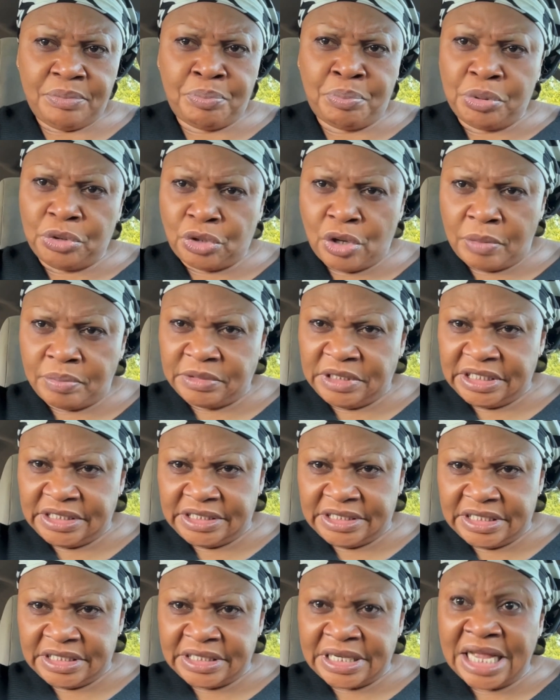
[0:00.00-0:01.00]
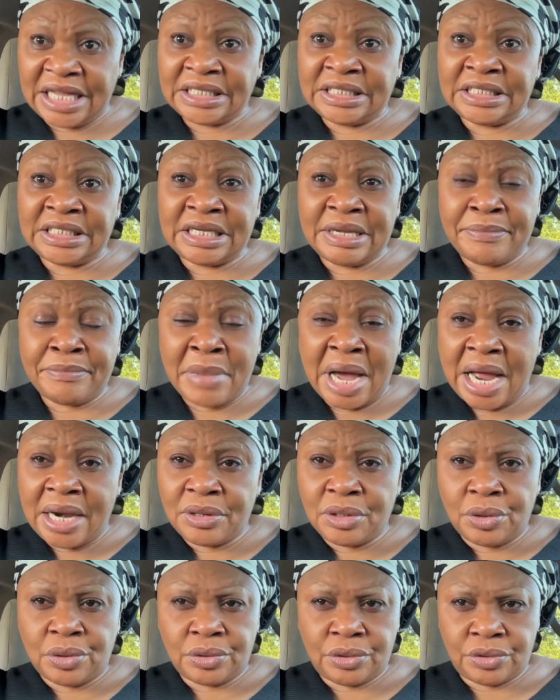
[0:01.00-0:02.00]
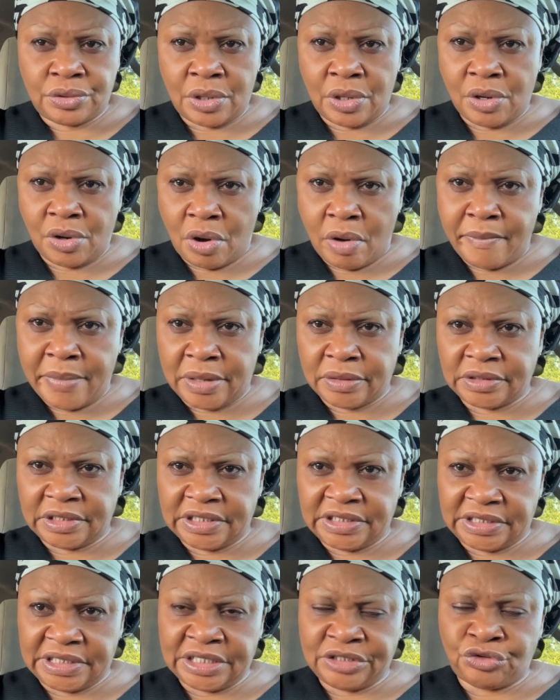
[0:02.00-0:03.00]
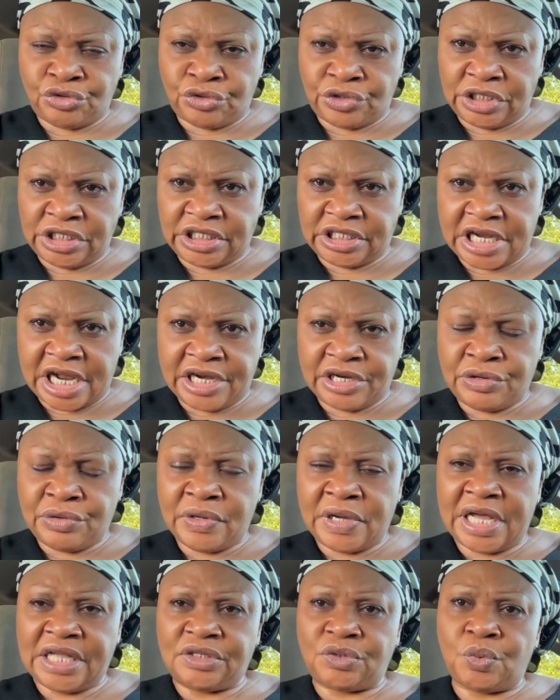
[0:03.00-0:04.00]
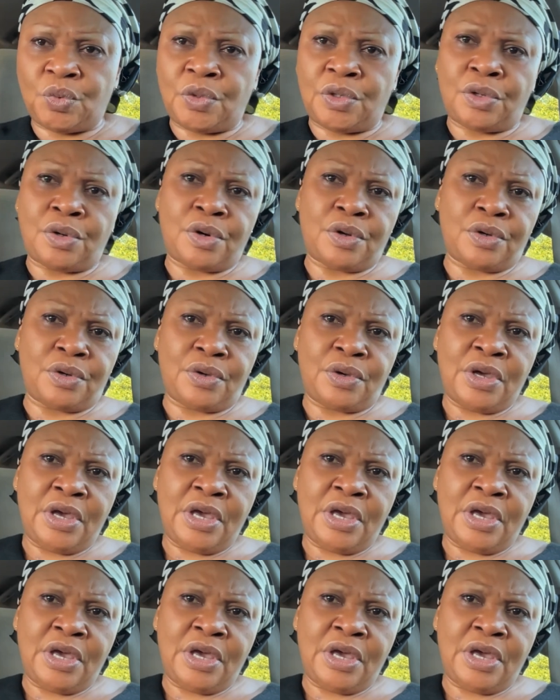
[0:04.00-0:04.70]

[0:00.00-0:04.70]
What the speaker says: put up this thing, that the man could not come out and say, judiciary, you guys were wrong